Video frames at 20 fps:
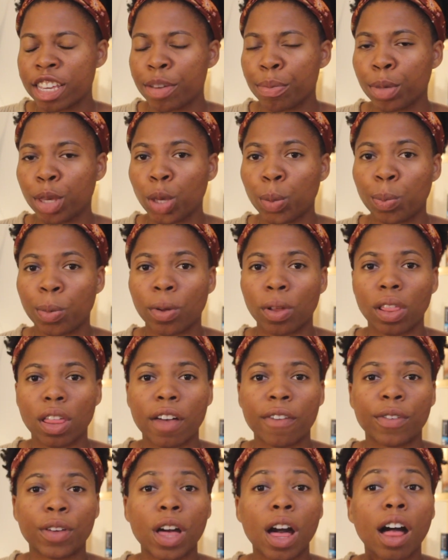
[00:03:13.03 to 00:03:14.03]
people
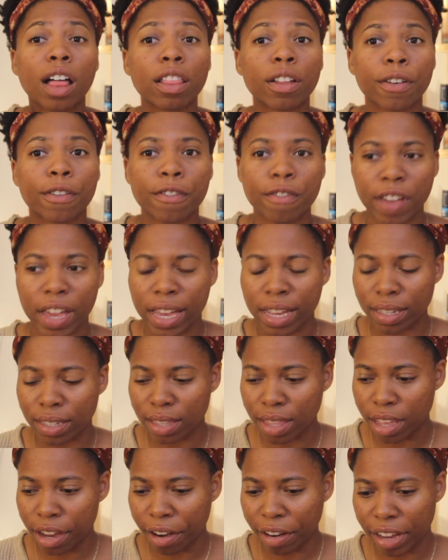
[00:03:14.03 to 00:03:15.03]
of color face.
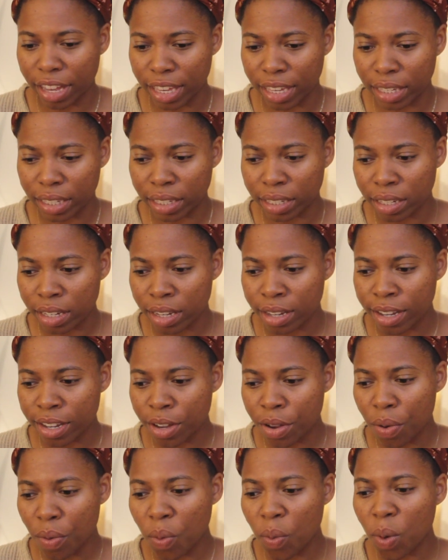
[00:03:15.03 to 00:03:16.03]
There is
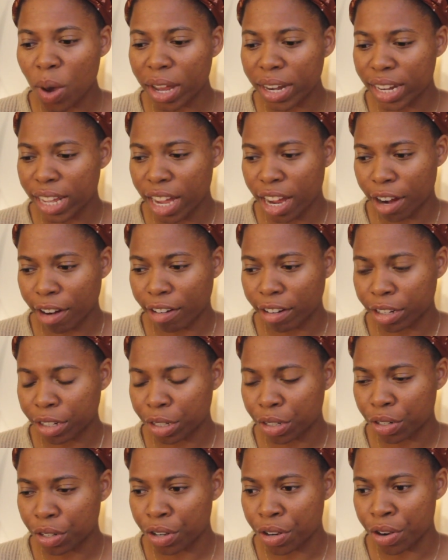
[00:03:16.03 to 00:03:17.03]
one
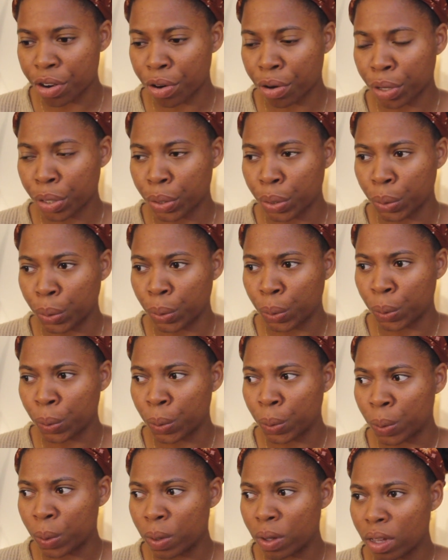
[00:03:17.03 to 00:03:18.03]
character
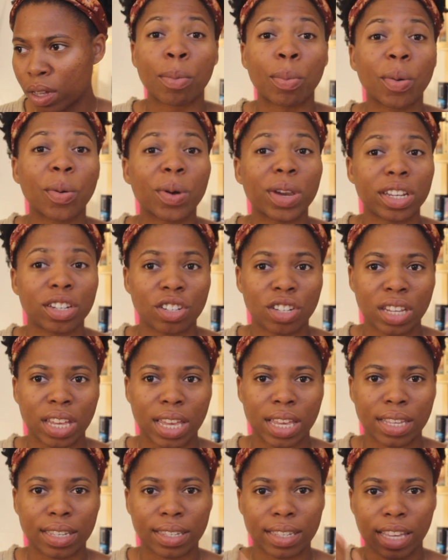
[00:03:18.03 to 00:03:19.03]
who, at a point, she
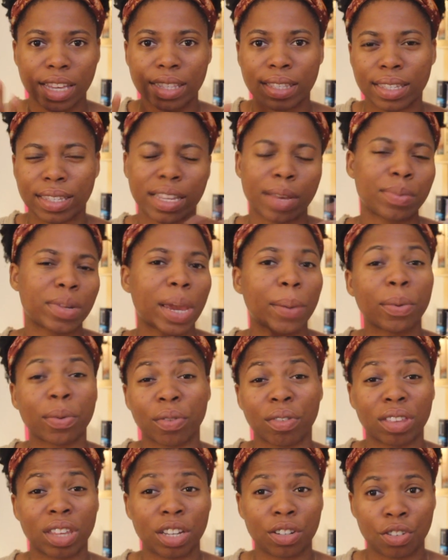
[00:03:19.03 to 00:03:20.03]
is in some type
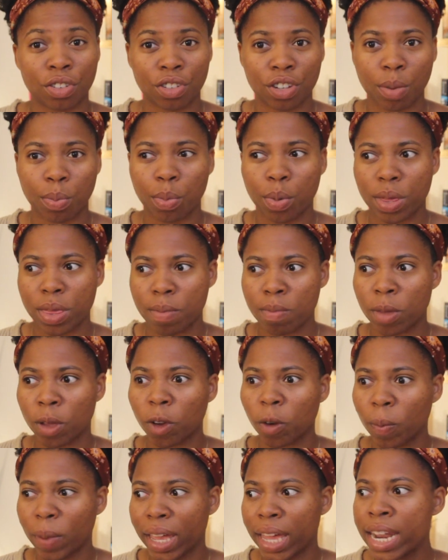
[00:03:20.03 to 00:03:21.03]
of relationship with
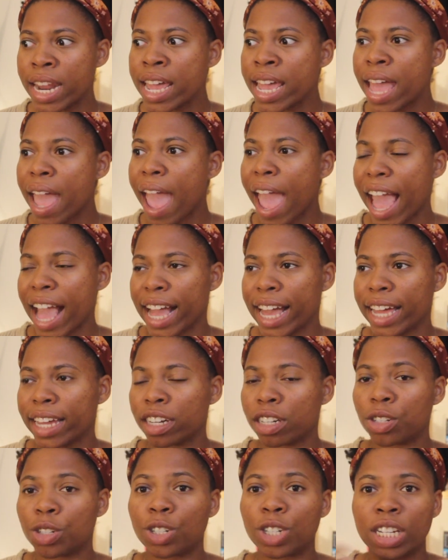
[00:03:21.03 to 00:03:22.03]
Milkman,
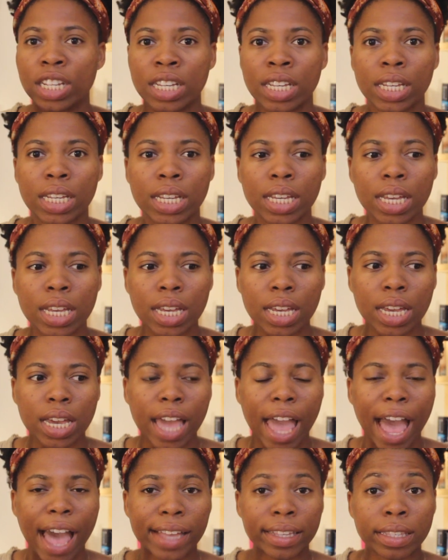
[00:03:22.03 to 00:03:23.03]
and she
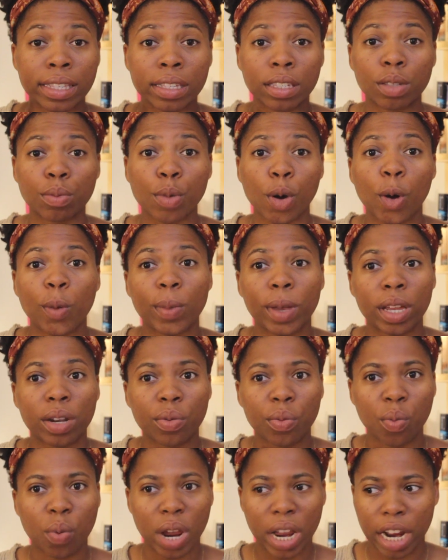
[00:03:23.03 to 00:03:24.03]
has this
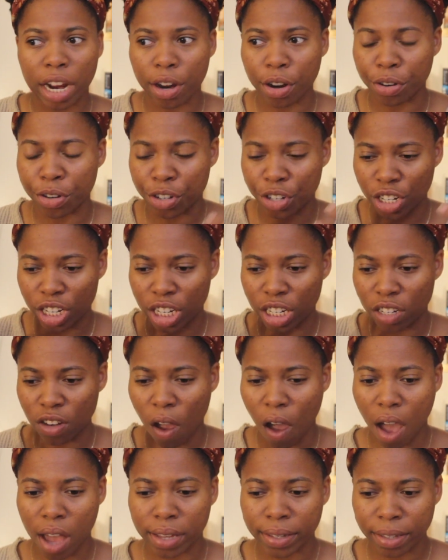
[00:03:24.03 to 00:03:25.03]
moment where she
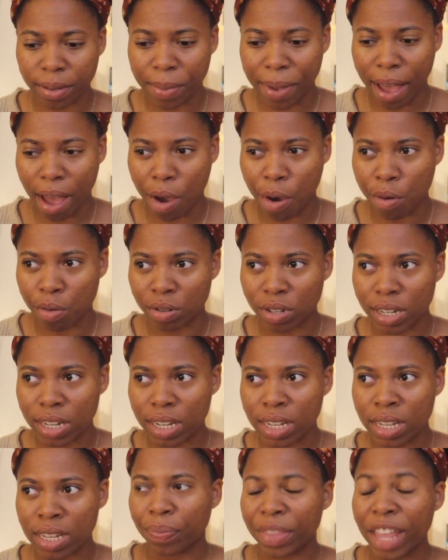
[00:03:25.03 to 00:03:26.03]
talks about
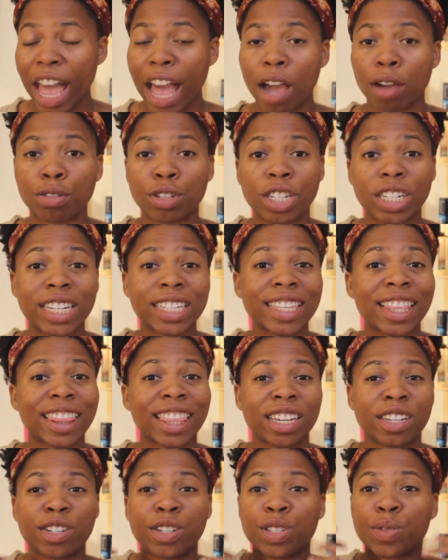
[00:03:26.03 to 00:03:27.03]
how she doesn't
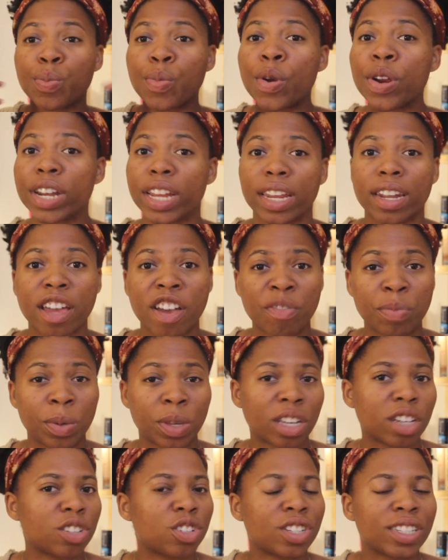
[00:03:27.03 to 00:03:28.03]
think she's pretty enough
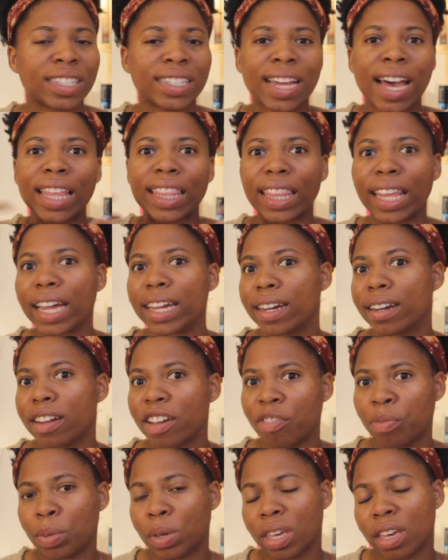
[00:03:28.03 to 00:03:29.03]
because she's not light
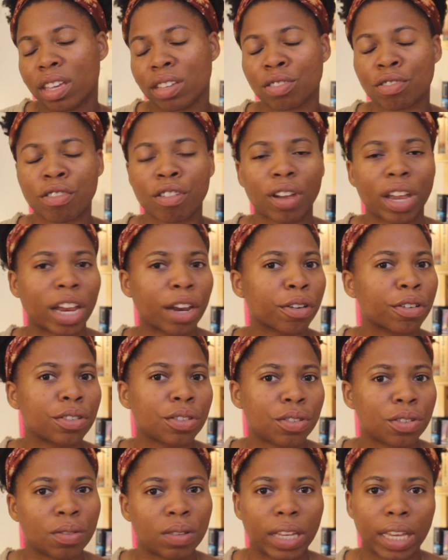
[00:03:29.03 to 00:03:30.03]
enough because her hair
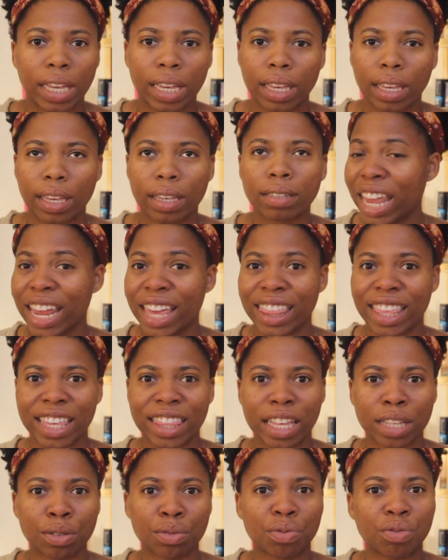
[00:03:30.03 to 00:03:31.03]
is too kinky. And I think
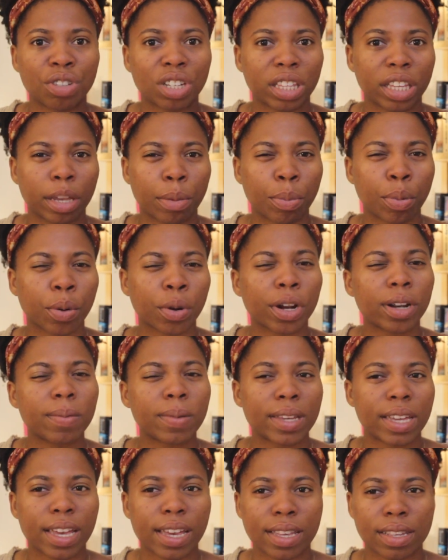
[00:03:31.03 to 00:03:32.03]
that's really important
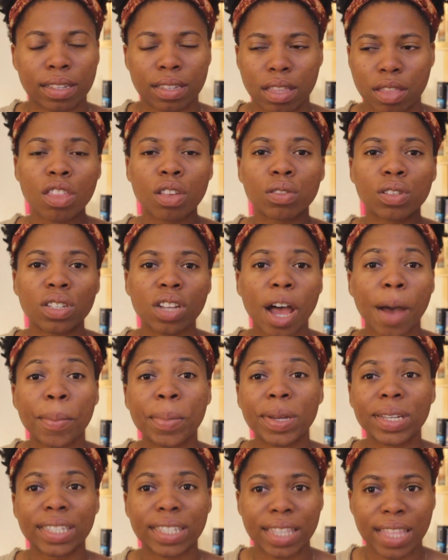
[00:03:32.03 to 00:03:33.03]
because those
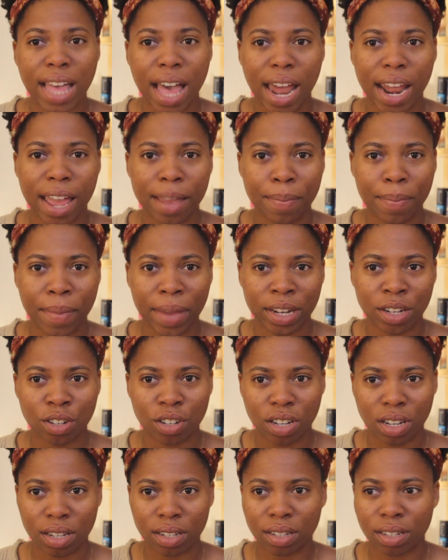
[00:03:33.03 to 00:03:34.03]
topics that I
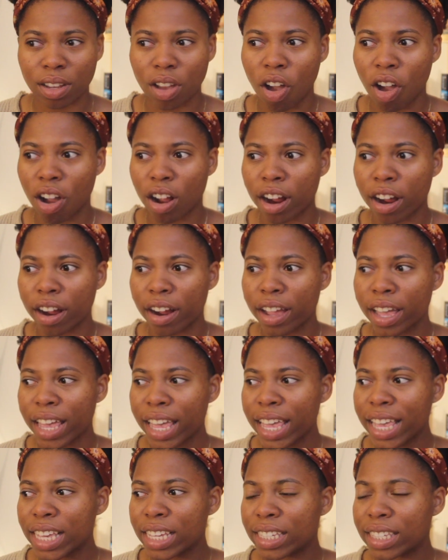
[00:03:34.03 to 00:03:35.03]
mentioned are
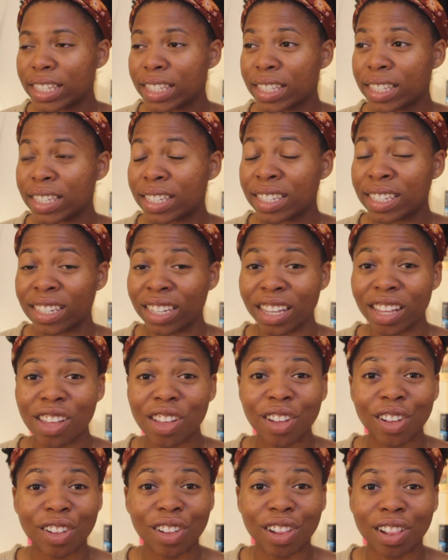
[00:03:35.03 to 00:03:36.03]

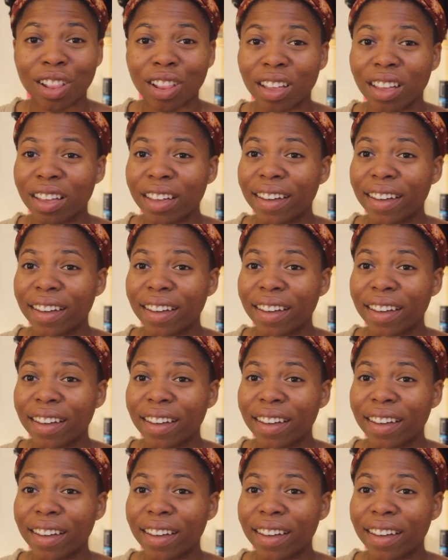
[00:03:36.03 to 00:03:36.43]
still